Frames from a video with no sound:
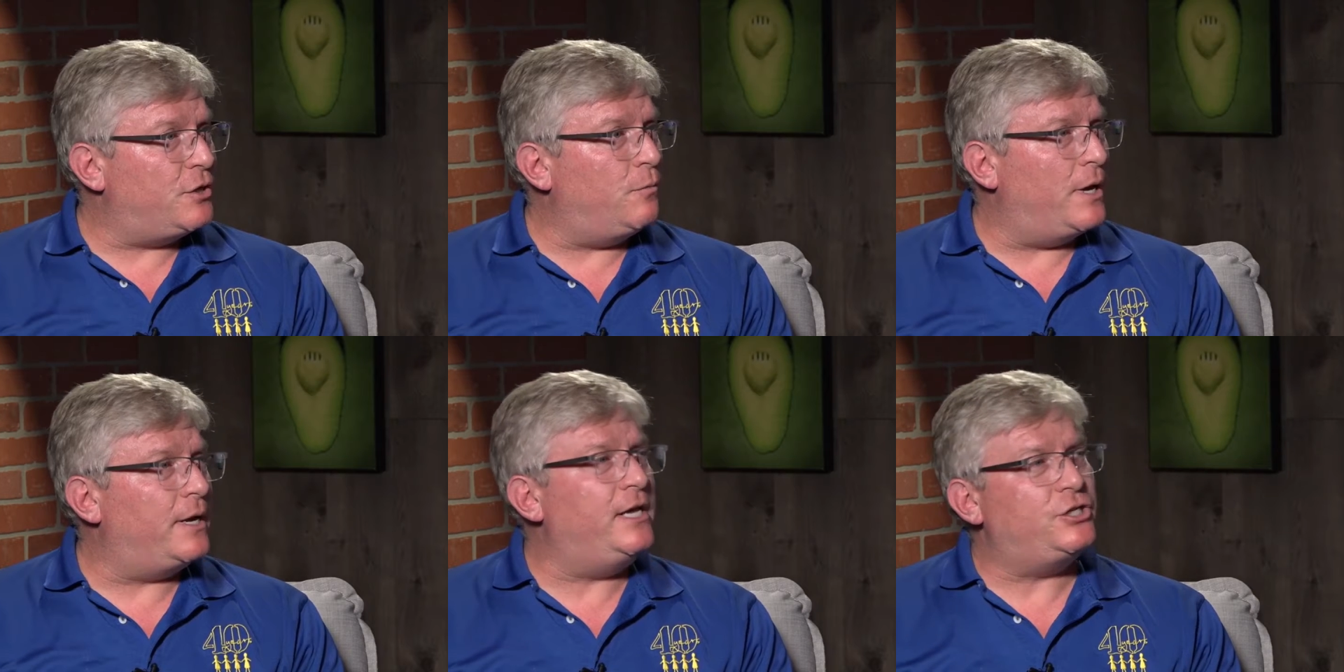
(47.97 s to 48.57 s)
So
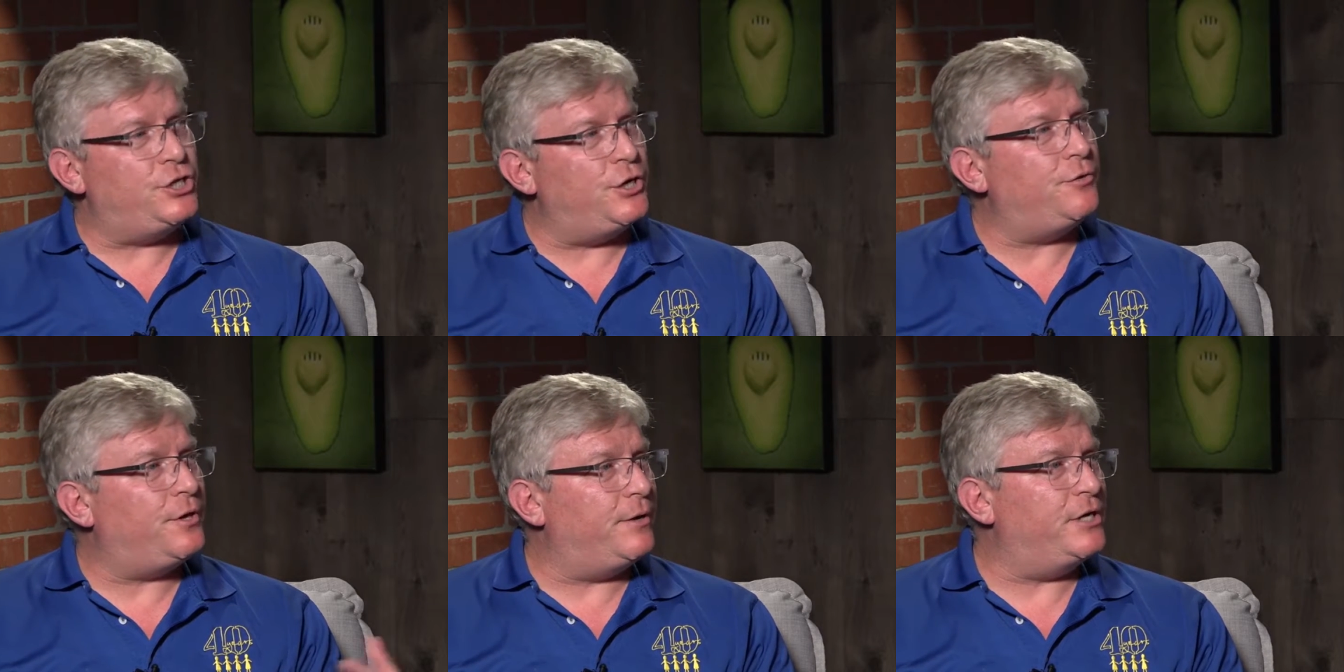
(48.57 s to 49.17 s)
what each
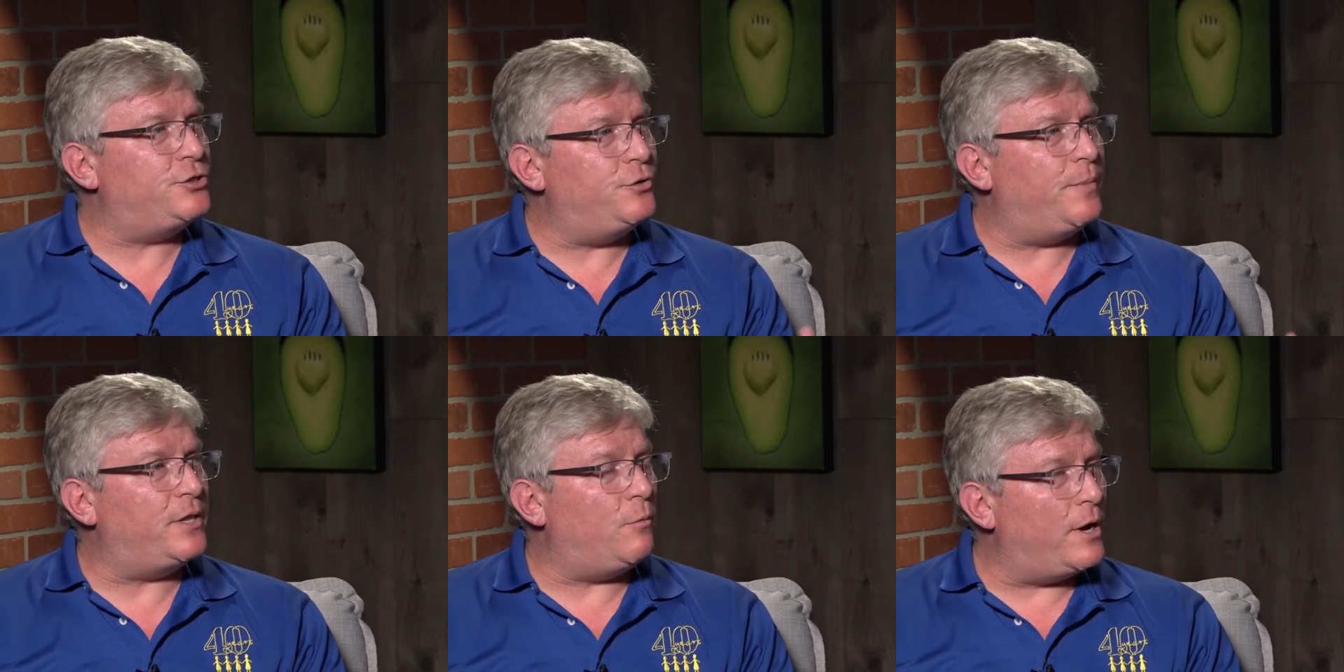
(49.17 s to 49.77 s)
year they're
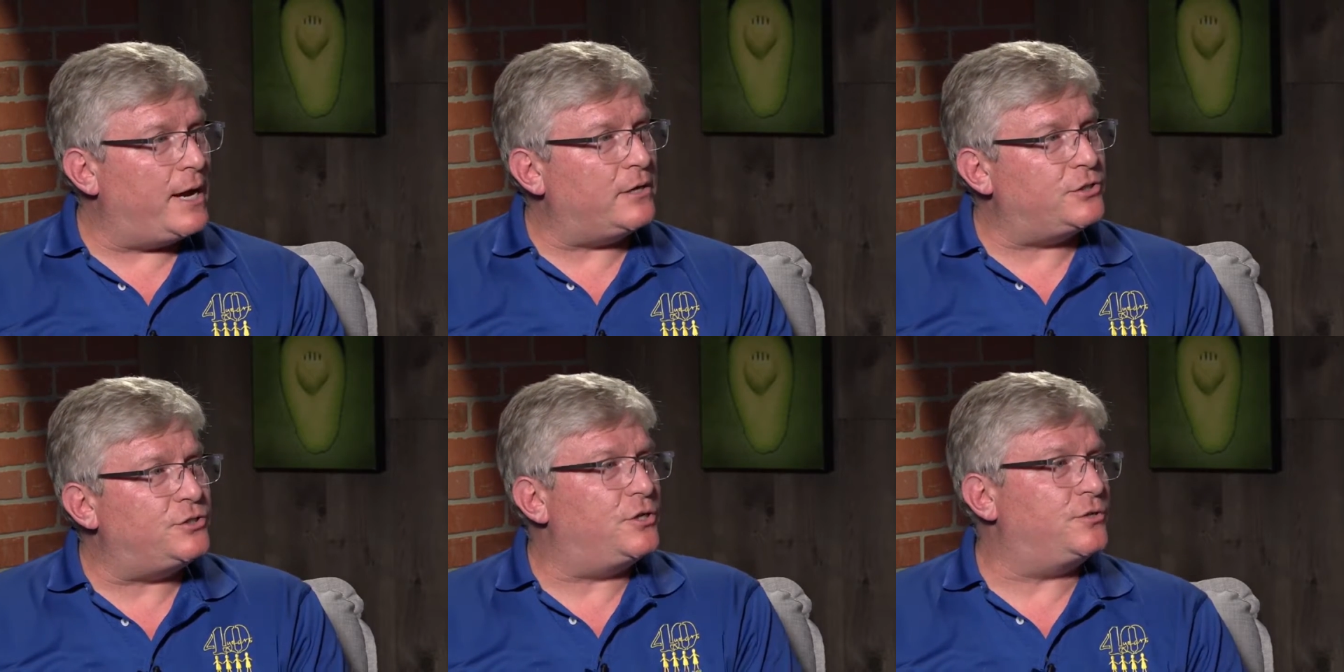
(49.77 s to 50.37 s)
issued by the White
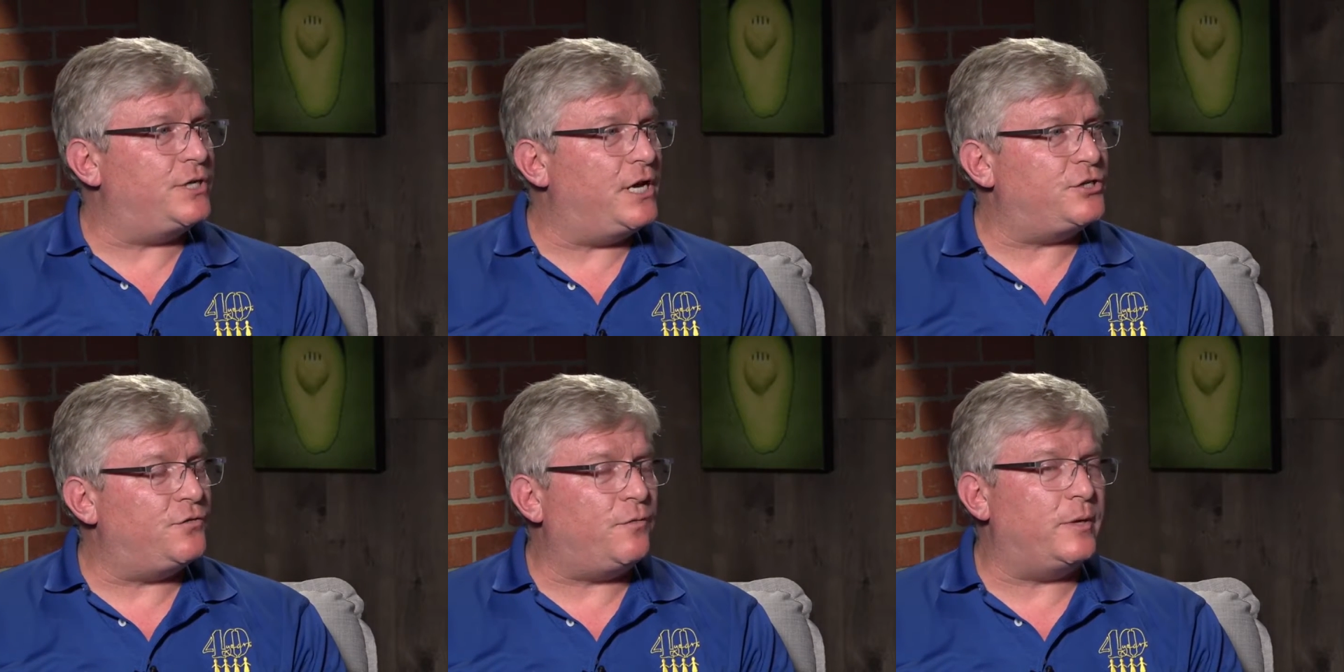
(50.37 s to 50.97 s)
House
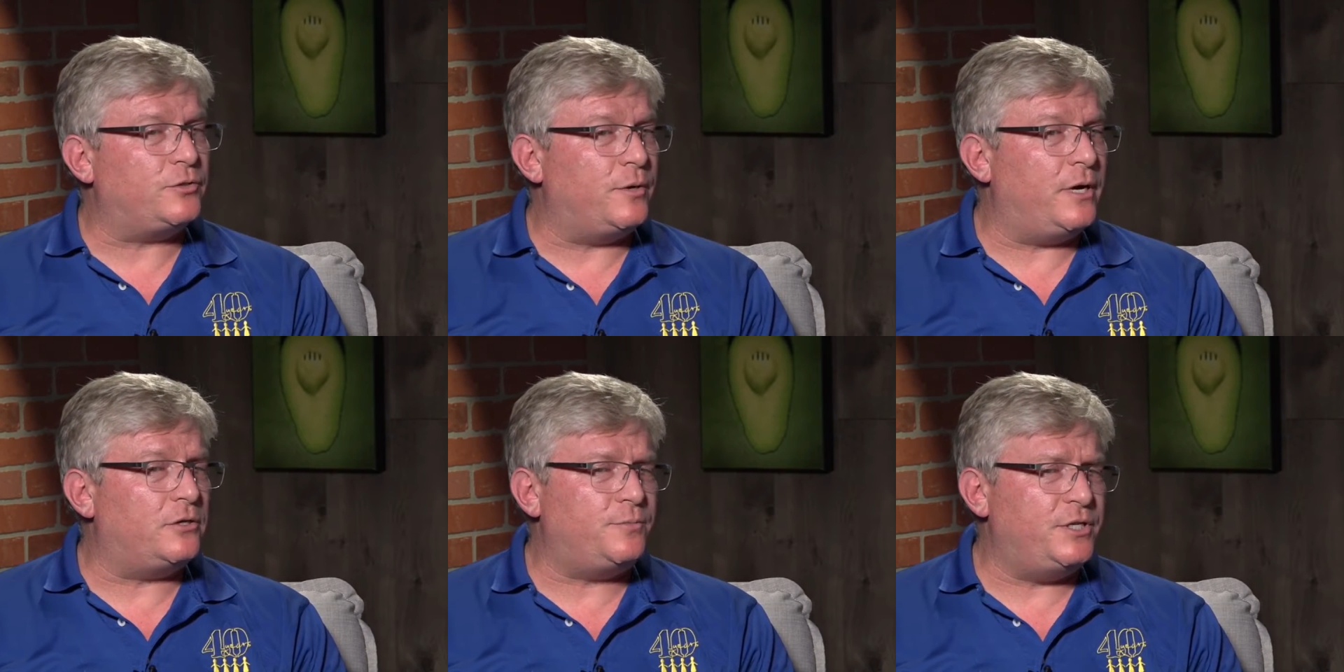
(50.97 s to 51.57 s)
Association for about
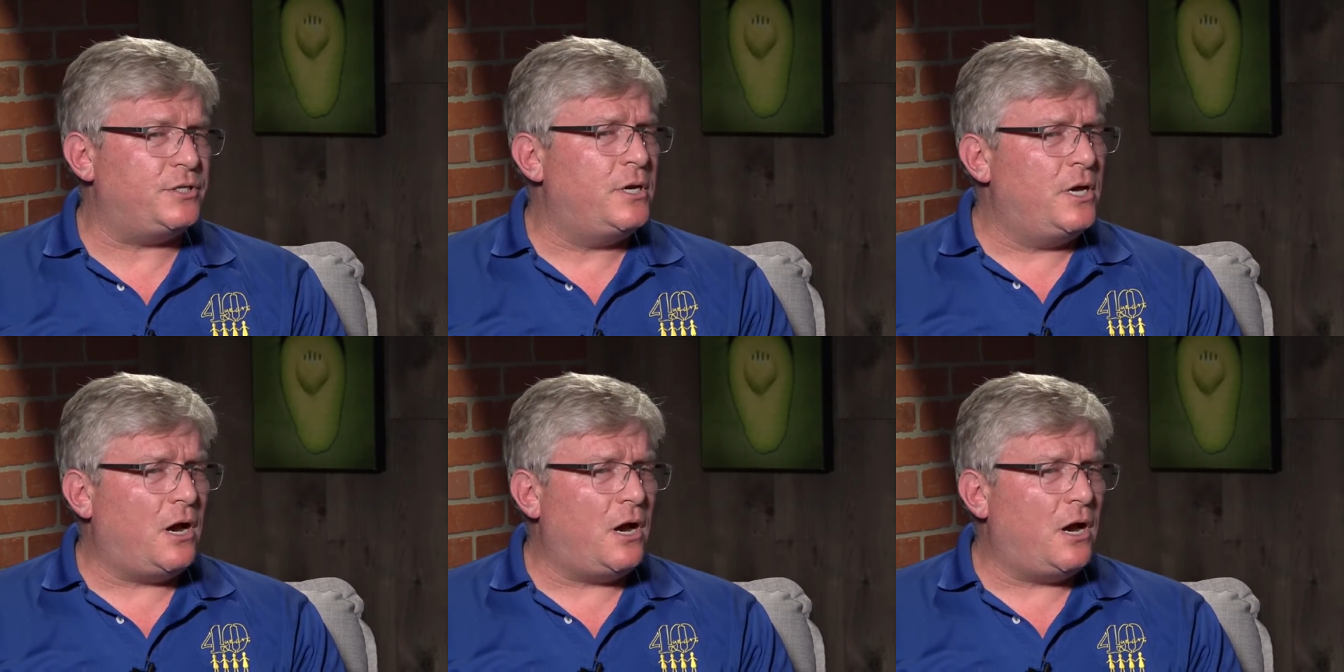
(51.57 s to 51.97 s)
$20 a piece.